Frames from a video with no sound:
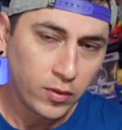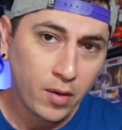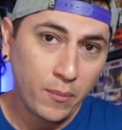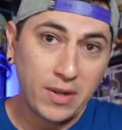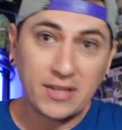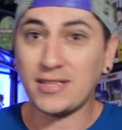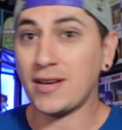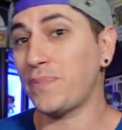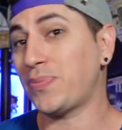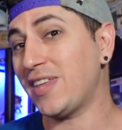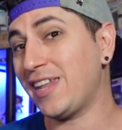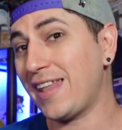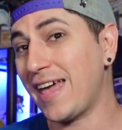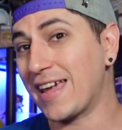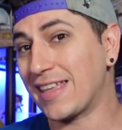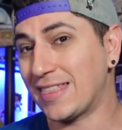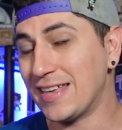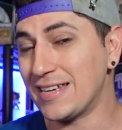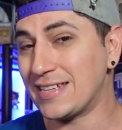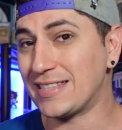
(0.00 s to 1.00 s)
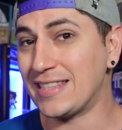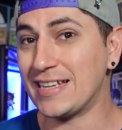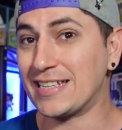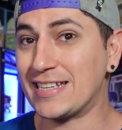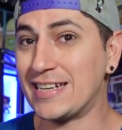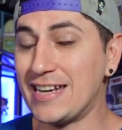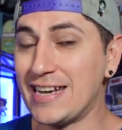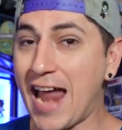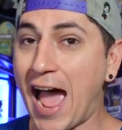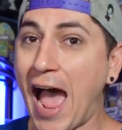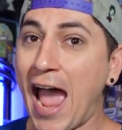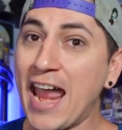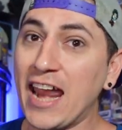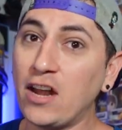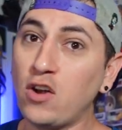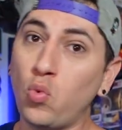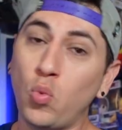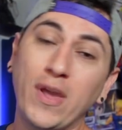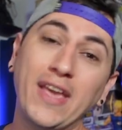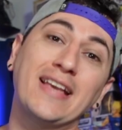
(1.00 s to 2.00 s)
But something like this that's
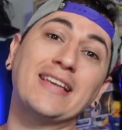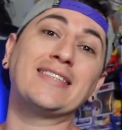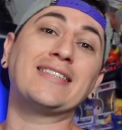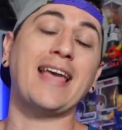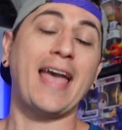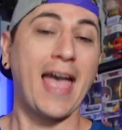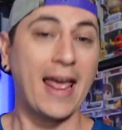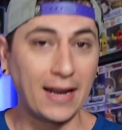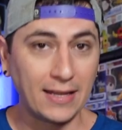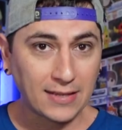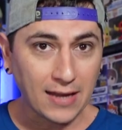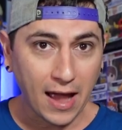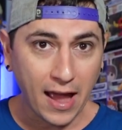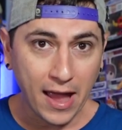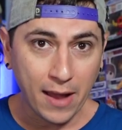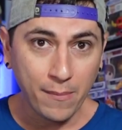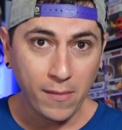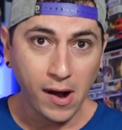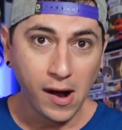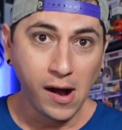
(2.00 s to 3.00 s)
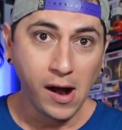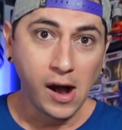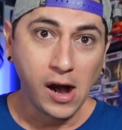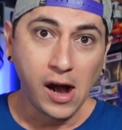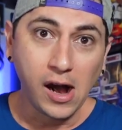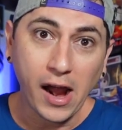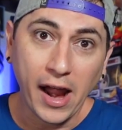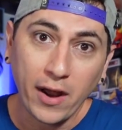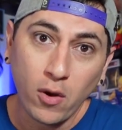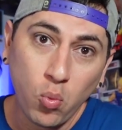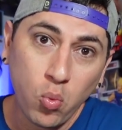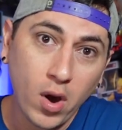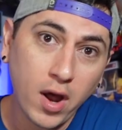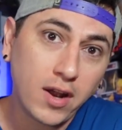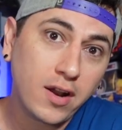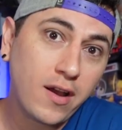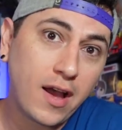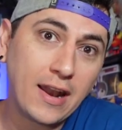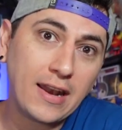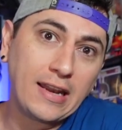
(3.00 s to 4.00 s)
nine weeks ahead of time, like
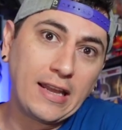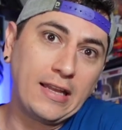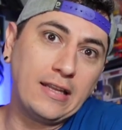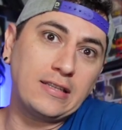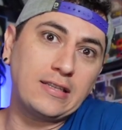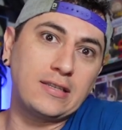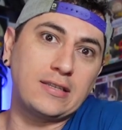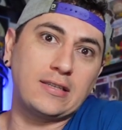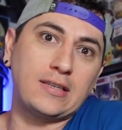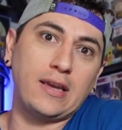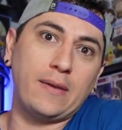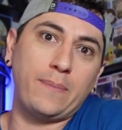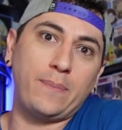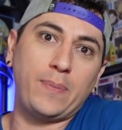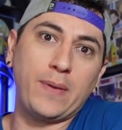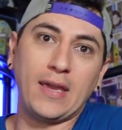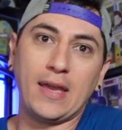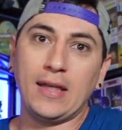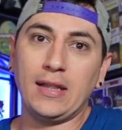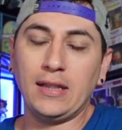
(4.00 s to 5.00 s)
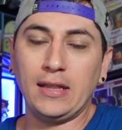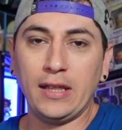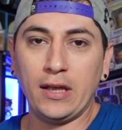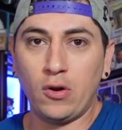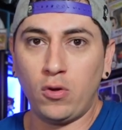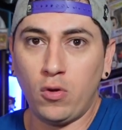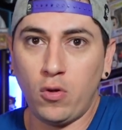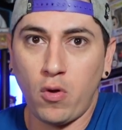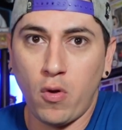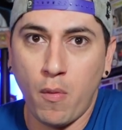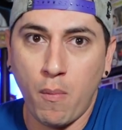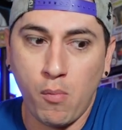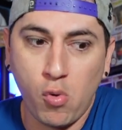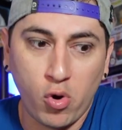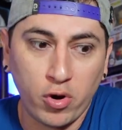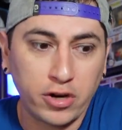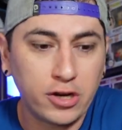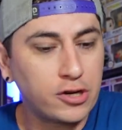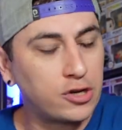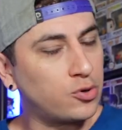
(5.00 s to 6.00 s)
Whatnot needs to be a little
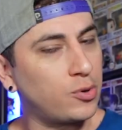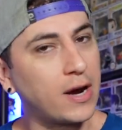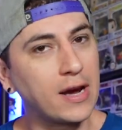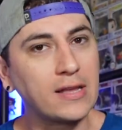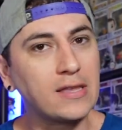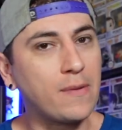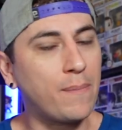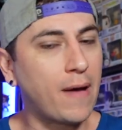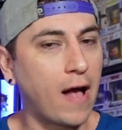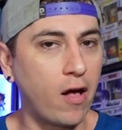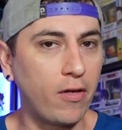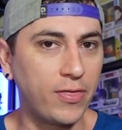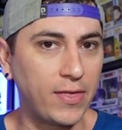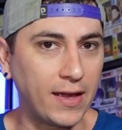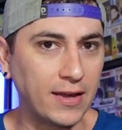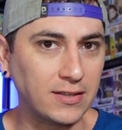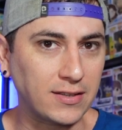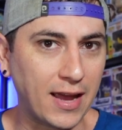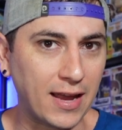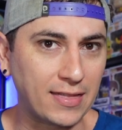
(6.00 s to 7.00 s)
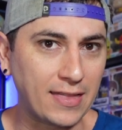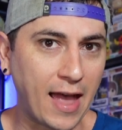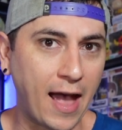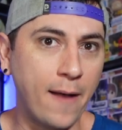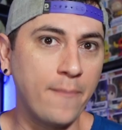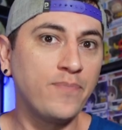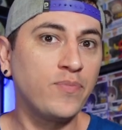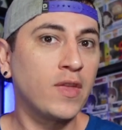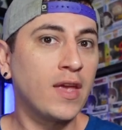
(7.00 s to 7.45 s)
more strict about things like that.